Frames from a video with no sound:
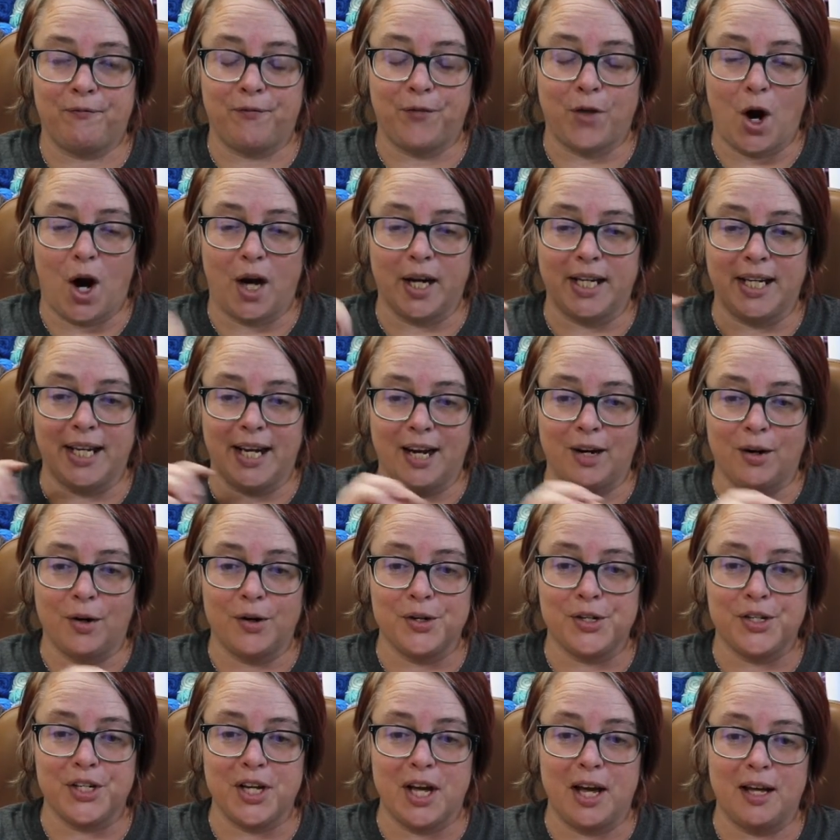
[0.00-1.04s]
Froggy Day
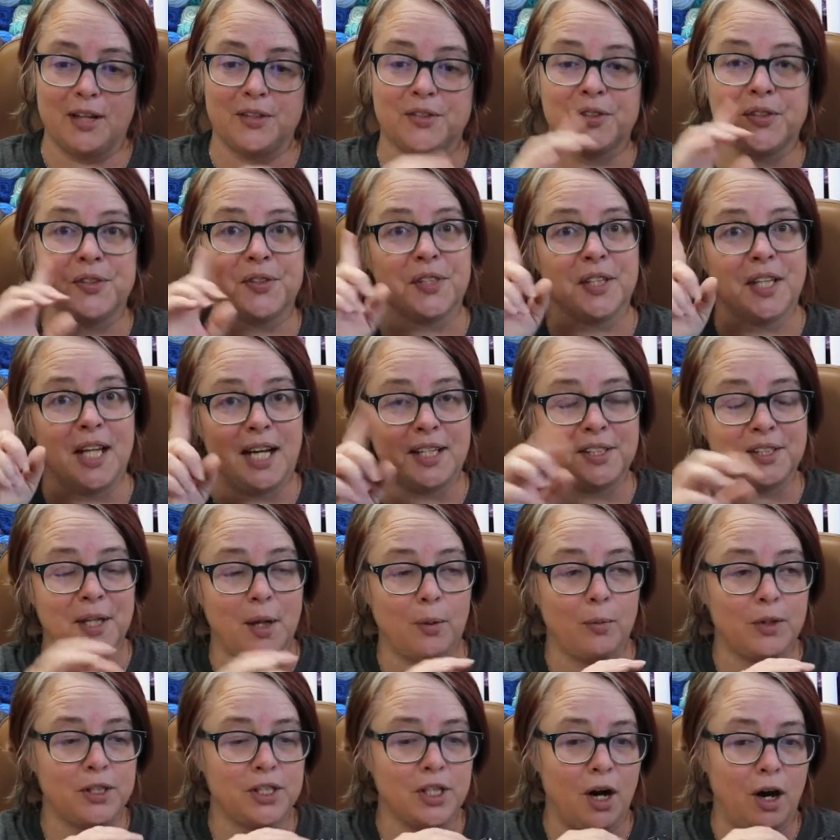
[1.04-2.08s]
Crochet since the last
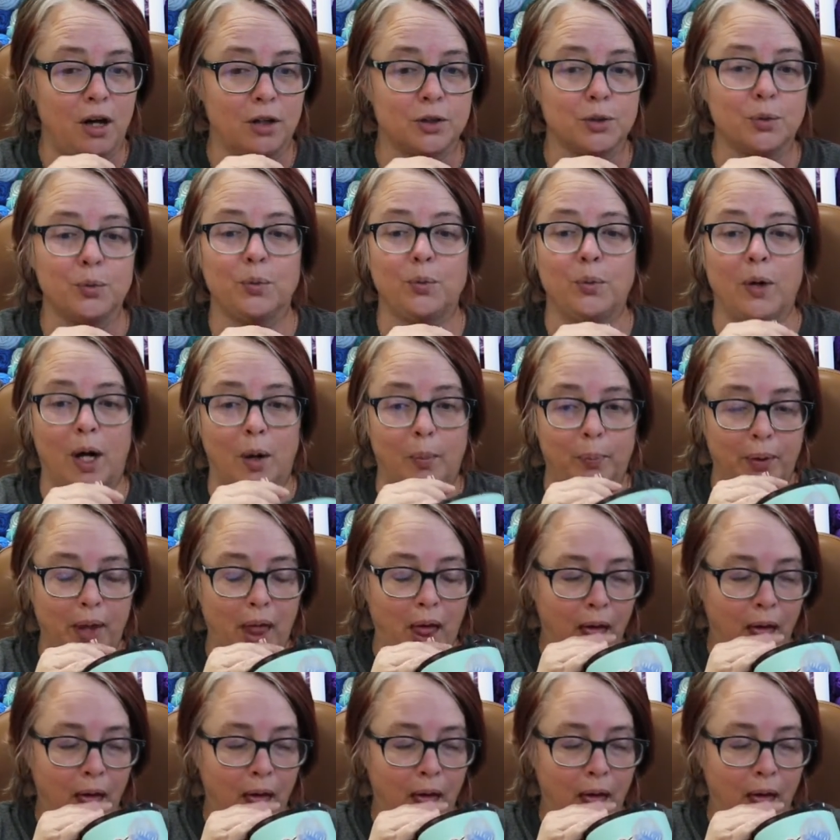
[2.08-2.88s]
time we talked? Well,